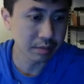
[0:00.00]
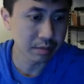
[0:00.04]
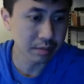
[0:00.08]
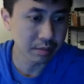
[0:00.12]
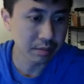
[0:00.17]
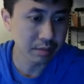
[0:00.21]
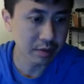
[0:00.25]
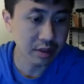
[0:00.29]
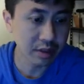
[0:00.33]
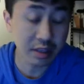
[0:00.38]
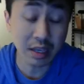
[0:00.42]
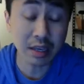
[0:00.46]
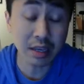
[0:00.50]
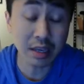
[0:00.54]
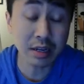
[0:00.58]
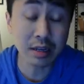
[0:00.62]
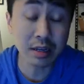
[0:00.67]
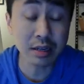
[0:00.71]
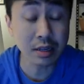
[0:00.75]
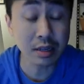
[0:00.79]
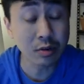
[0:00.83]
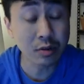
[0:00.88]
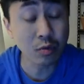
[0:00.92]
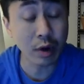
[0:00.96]
theta
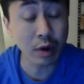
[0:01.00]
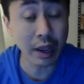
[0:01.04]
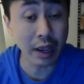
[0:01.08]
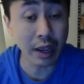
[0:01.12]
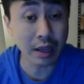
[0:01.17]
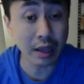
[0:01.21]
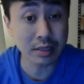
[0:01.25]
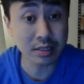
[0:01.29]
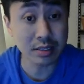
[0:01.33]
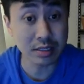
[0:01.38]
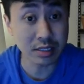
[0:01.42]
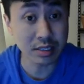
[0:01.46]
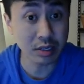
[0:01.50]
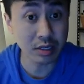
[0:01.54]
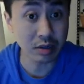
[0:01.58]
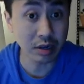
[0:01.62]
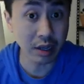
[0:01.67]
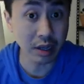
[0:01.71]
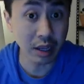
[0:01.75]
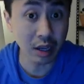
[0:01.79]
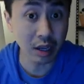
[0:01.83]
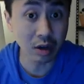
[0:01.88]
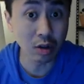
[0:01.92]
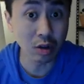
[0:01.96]
in rads is equal to
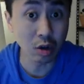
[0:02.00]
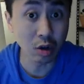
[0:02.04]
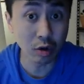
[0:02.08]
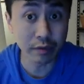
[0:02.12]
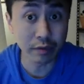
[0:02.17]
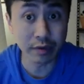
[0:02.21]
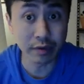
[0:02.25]
L over